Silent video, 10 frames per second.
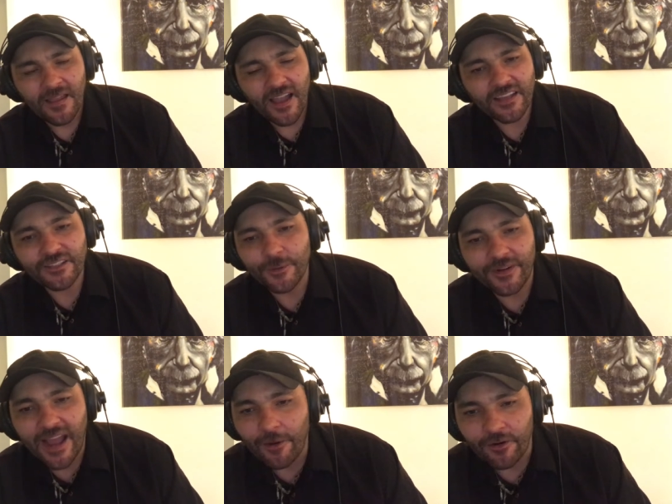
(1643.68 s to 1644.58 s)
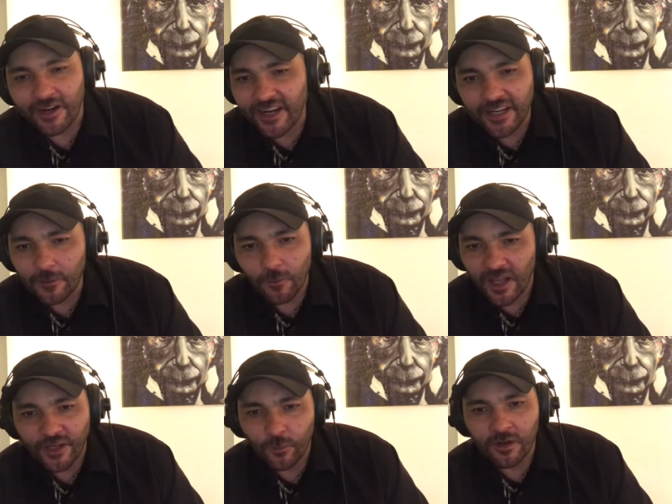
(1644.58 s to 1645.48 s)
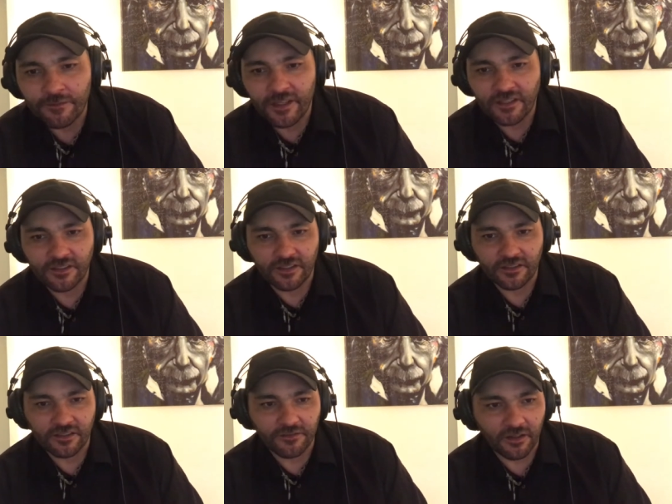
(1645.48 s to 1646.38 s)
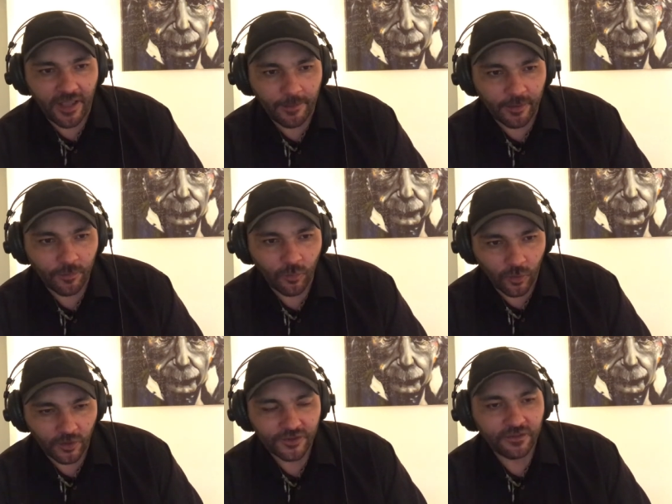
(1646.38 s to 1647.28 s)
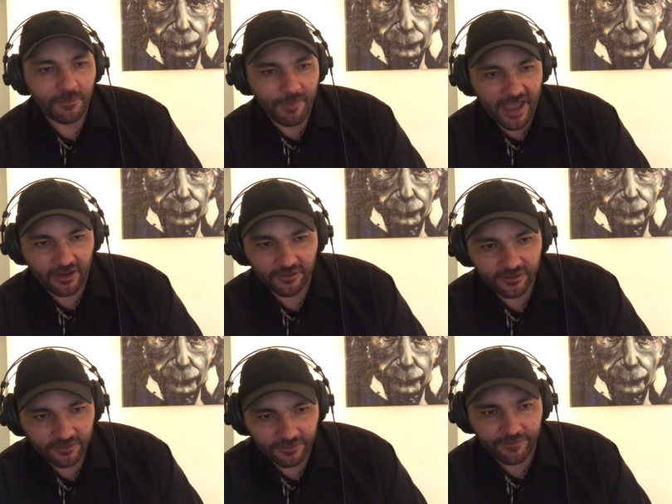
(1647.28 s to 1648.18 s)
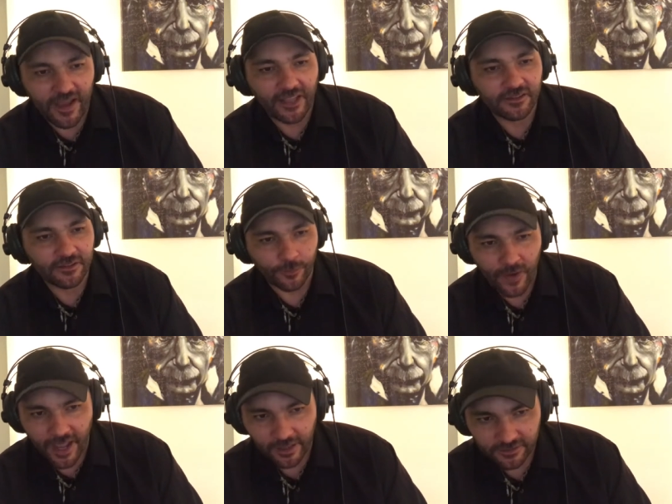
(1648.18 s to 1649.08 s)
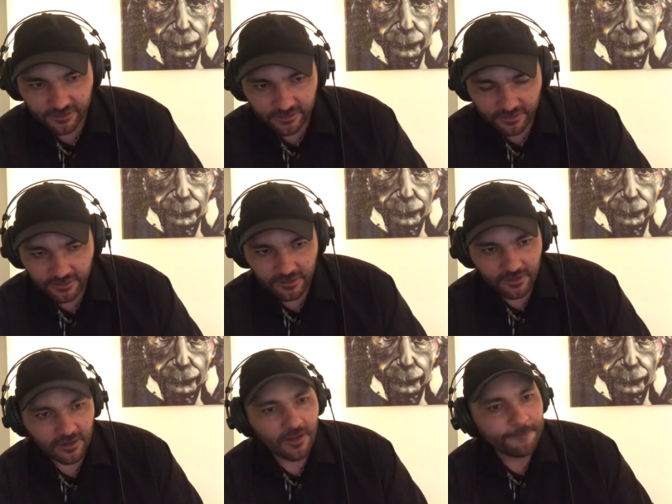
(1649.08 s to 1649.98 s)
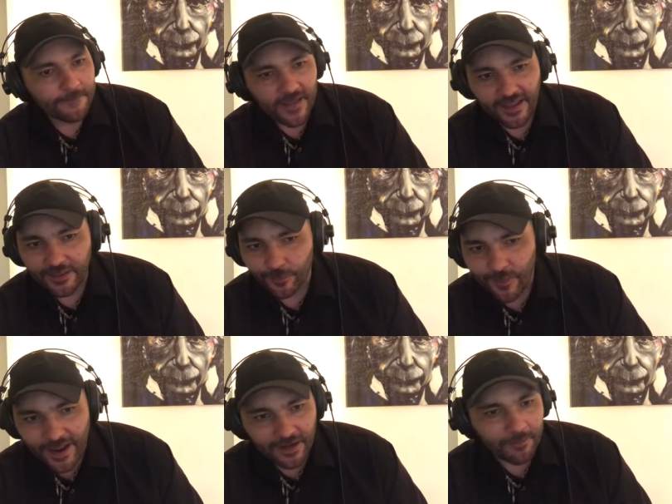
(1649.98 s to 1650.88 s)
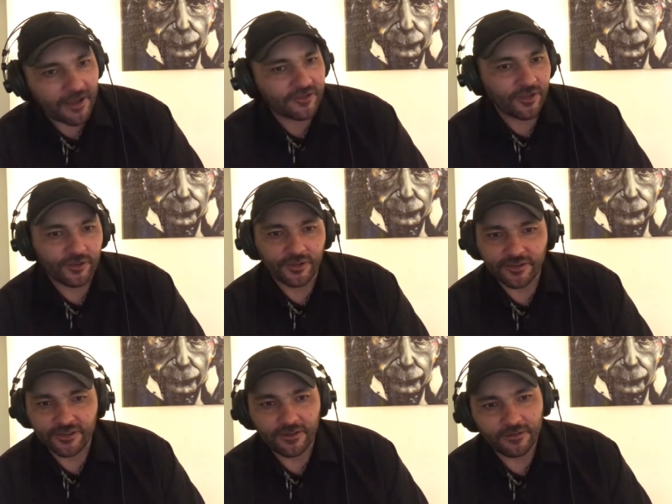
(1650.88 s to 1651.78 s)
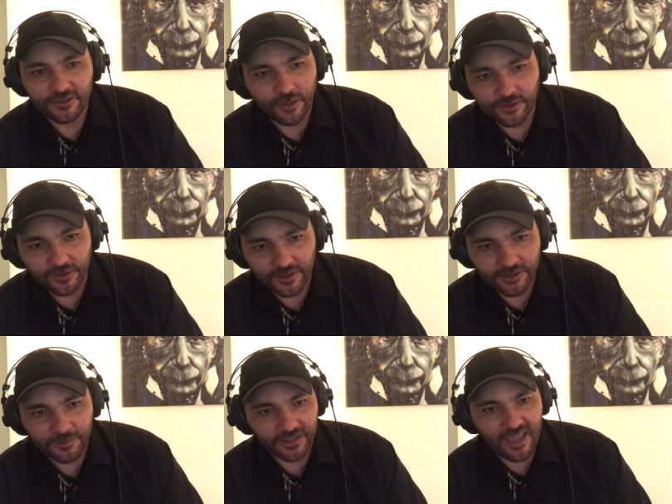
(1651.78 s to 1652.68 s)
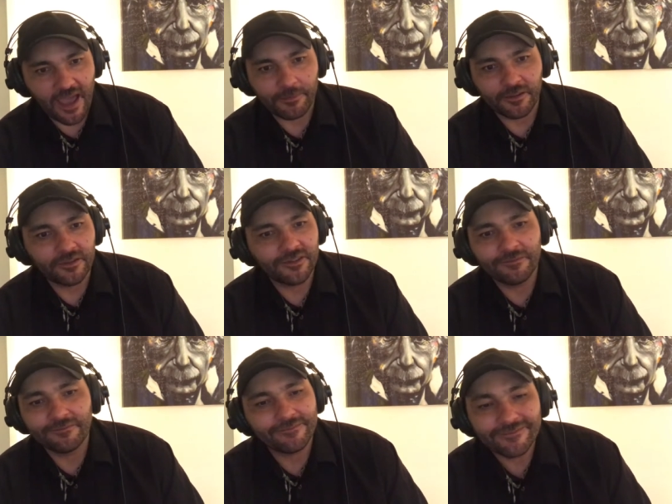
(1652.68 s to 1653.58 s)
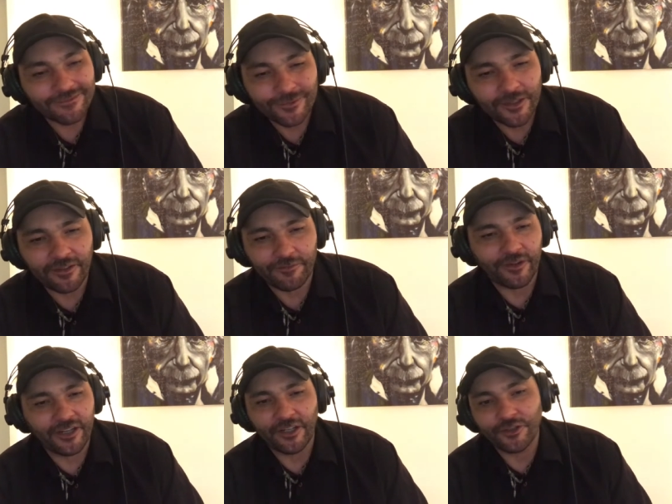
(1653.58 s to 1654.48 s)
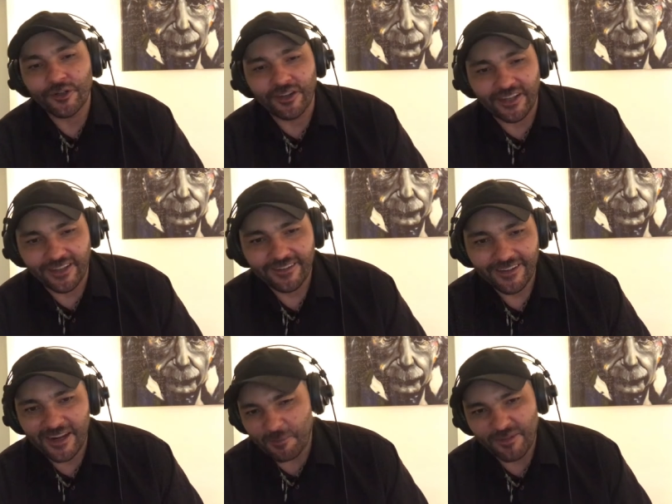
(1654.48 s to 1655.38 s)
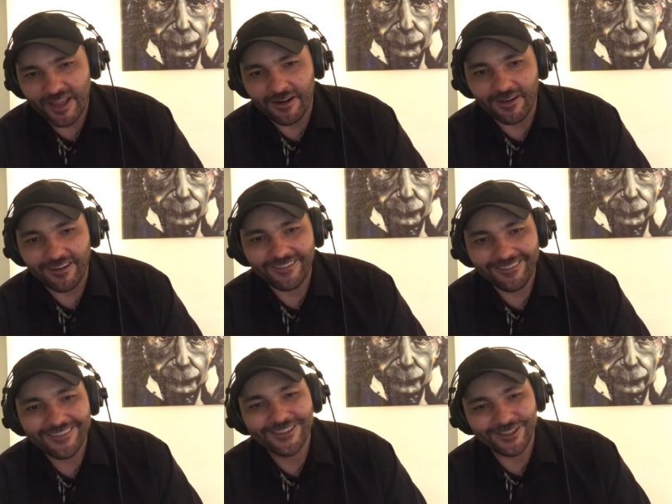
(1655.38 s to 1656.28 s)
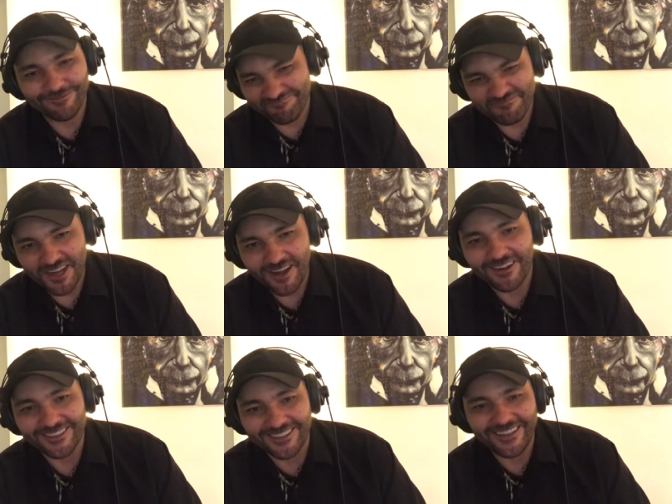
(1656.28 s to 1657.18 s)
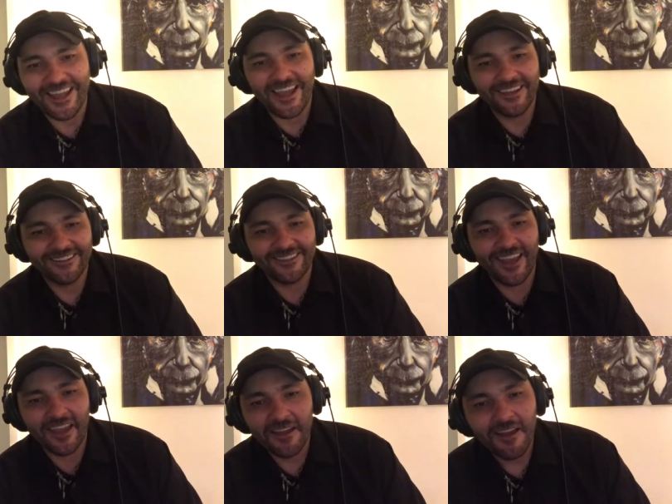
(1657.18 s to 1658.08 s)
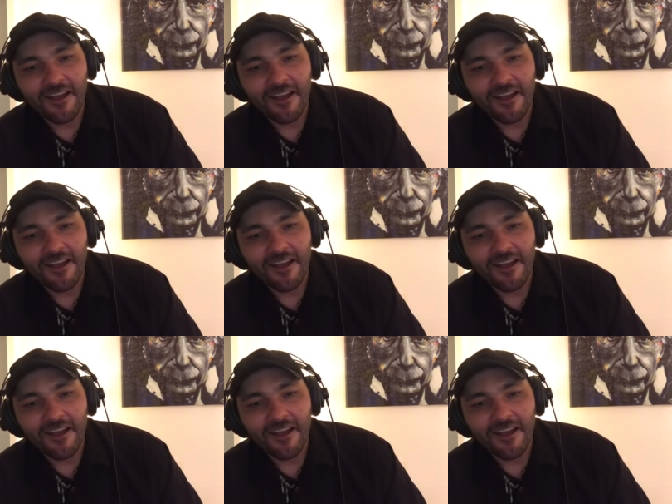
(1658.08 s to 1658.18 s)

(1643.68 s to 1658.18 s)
I could do an hour on any one of the incidents of the labor wars, the battles, the fights, the riots. I could rant about socialism and capitalism really for an eternity, and I plan on it, just not all today, okay?